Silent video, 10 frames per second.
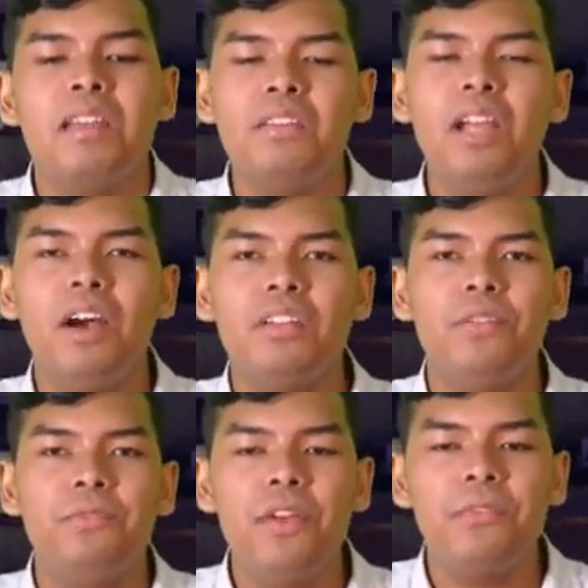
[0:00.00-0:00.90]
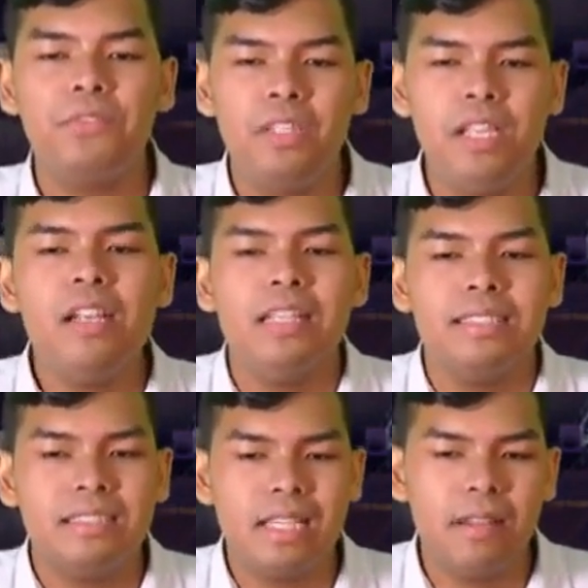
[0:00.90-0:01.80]
three hundred fifty
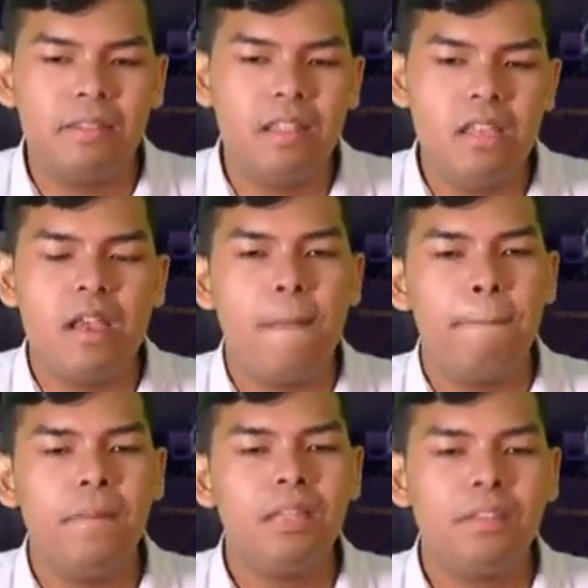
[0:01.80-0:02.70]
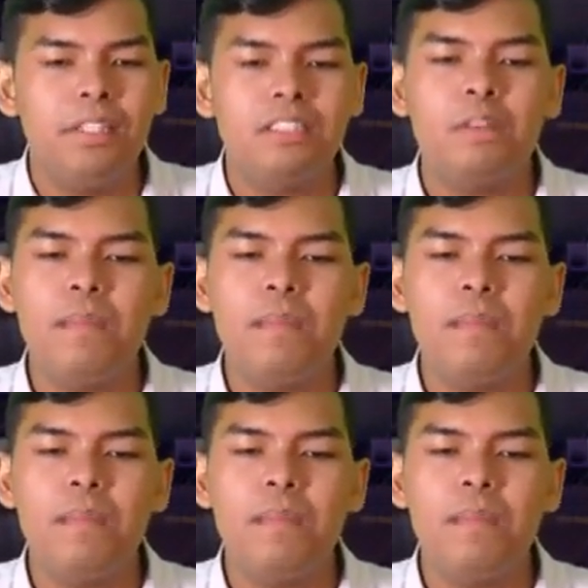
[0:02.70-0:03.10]
centimeters.